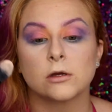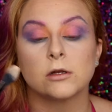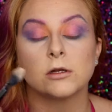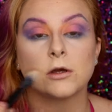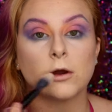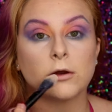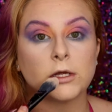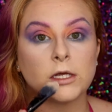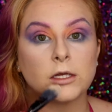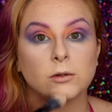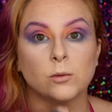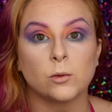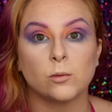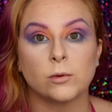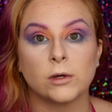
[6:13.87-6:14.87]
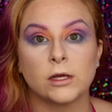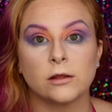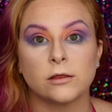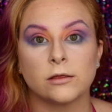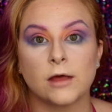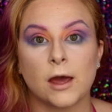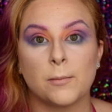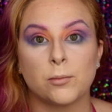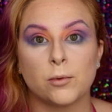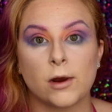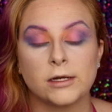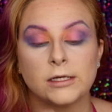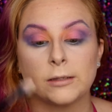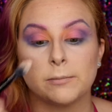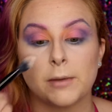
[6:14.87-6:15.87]
Gonna go in with that
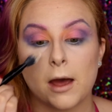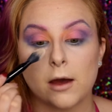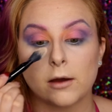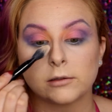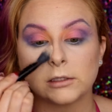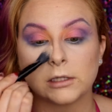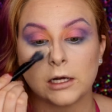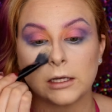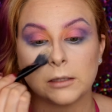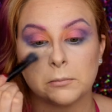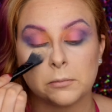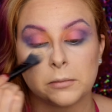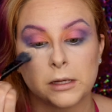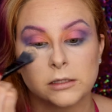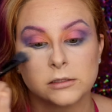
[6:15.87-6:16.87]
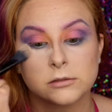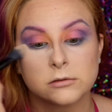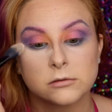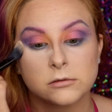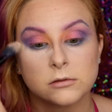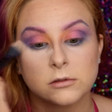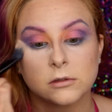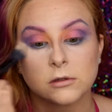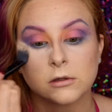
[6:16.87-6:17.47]
brightening powder in Petal.